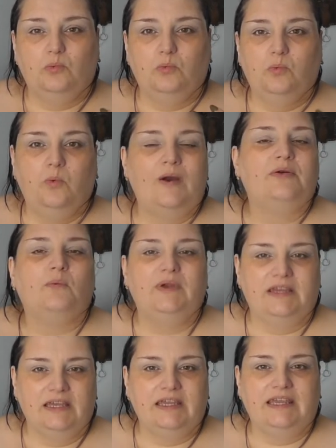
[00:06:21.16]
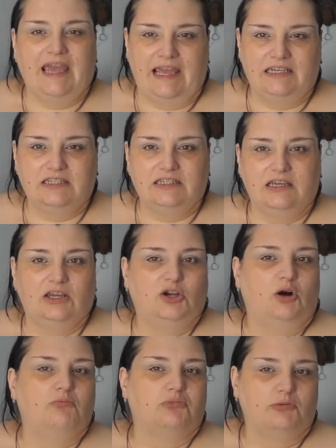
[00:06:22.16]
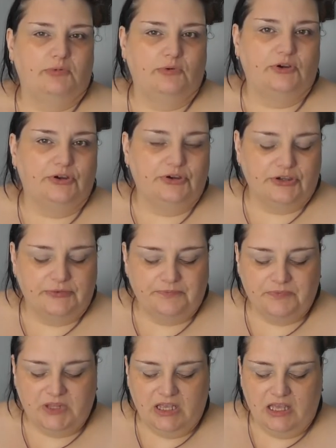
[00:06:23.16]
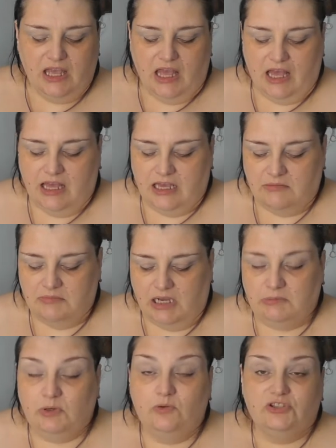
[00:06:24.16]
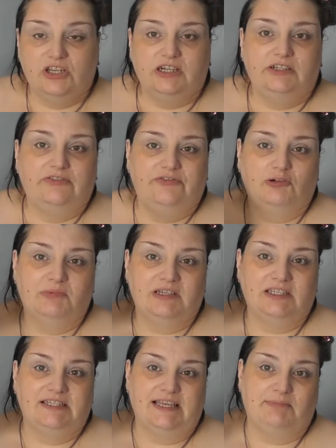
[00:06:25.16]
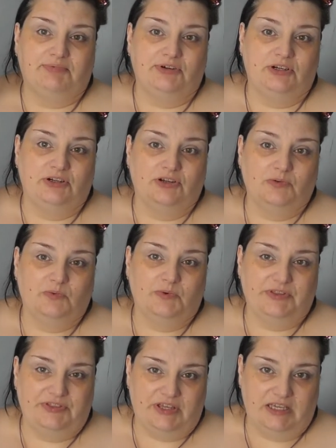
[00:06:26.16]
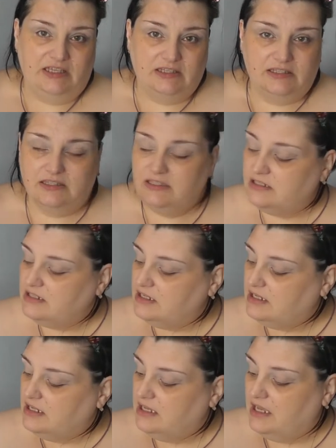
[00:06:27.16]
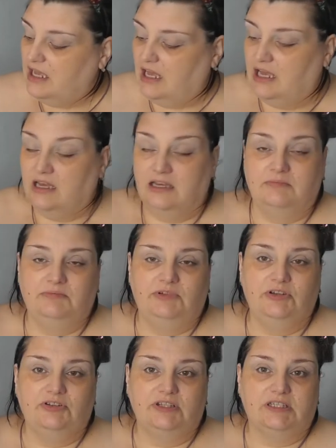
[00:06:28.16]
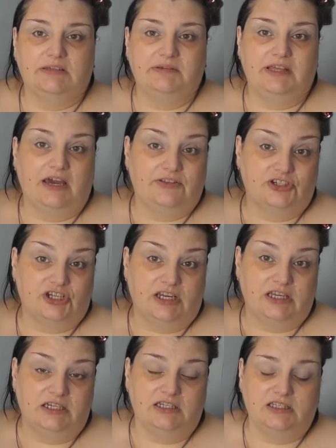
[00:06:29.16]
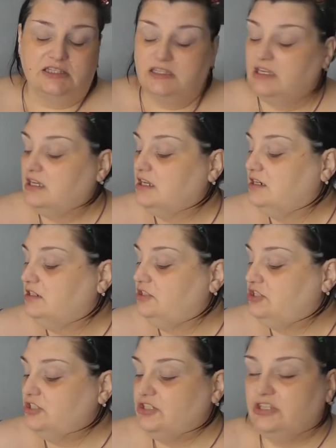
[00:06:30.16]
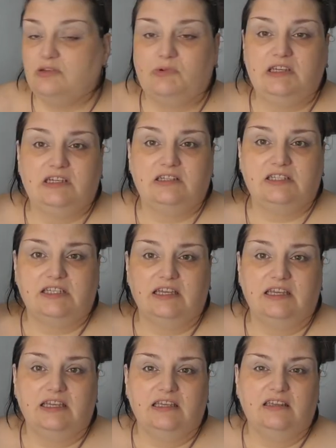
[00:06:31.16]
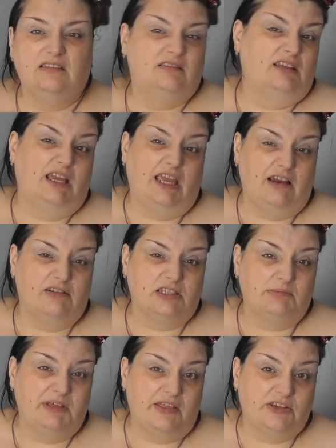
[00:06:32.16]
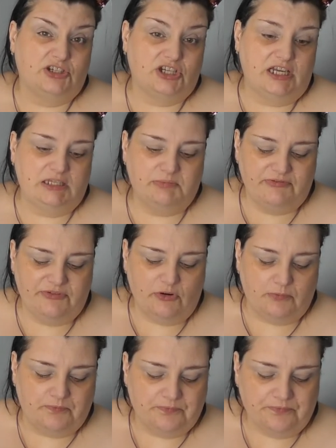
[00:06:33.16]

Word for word: whether we can get a comparable look. I'm also going to film a separate look with this, using some of the other shades, just so that we can see how some of the other shades perform.